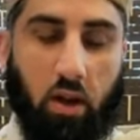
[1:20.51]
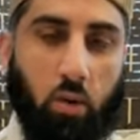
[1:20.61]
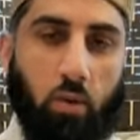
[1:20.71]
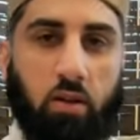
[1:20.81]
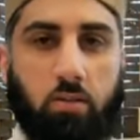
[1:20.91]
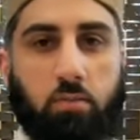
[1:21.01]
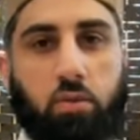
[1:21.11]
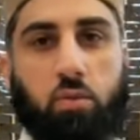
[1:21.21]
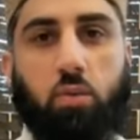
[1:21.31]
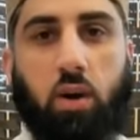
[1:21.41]
Welcome
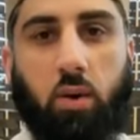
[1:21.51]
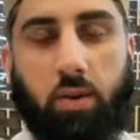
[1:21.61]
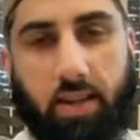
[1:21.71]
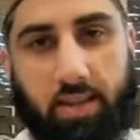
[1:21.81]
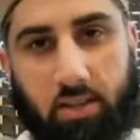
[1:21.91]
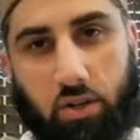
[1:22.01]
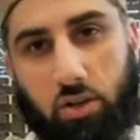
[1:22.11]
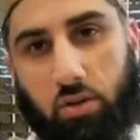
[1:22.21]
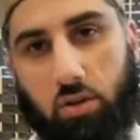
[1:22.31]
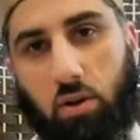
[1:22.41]
to our next
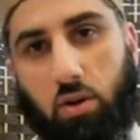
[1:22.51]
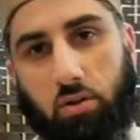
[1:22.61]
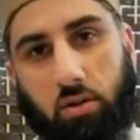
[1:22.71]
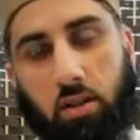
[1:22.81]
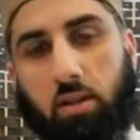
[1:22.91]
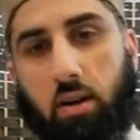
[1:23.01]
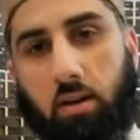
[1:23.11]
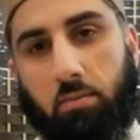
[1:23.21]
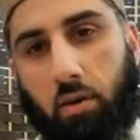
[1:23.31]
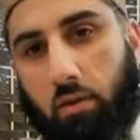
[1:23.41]
session on
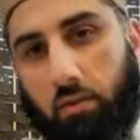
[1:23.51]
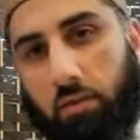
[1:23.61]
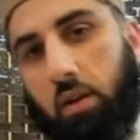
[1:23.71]
Kitab of